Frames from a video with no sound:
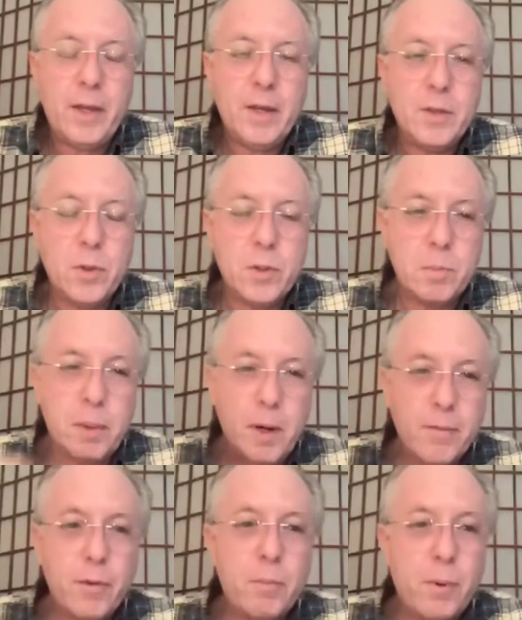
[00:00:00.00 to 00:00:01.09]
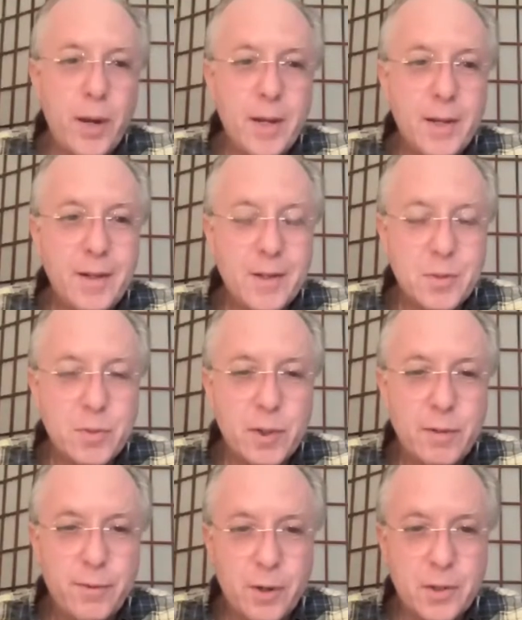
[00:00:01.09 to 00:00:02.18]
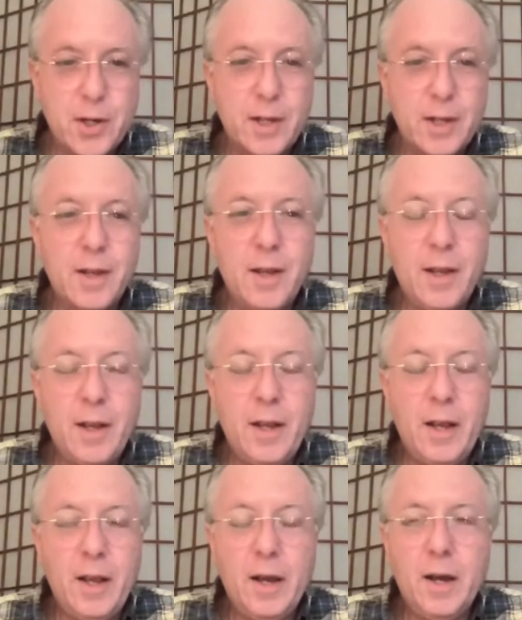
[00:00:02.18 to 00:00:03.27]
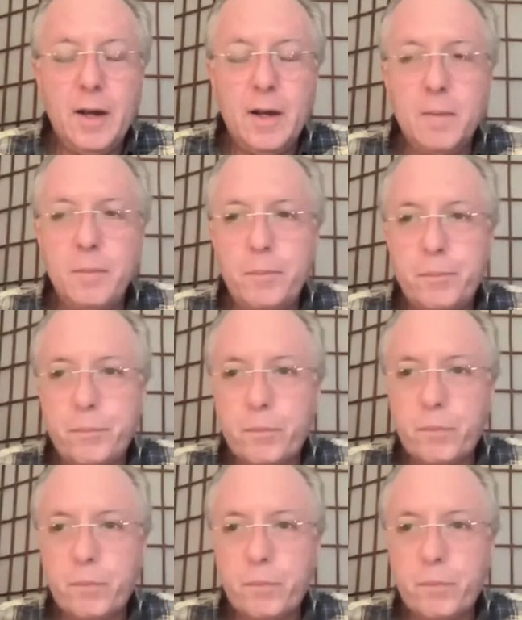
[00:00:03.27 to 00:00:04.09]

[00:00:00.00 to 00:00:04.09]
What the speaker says: So it's a part of the brain that's really functioning um,